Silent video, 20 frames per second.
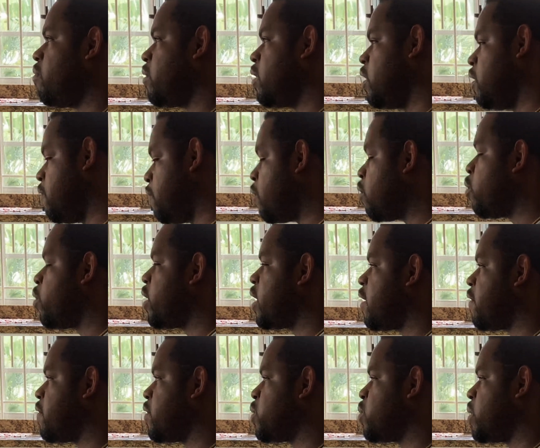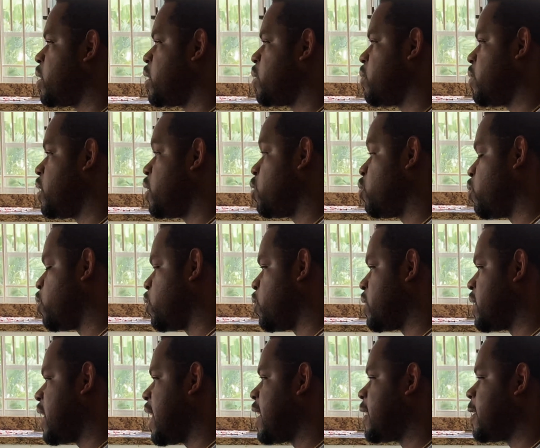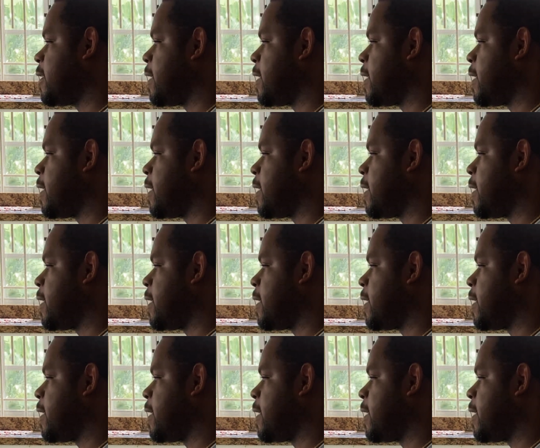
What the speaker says: The following year, for 2022, which was last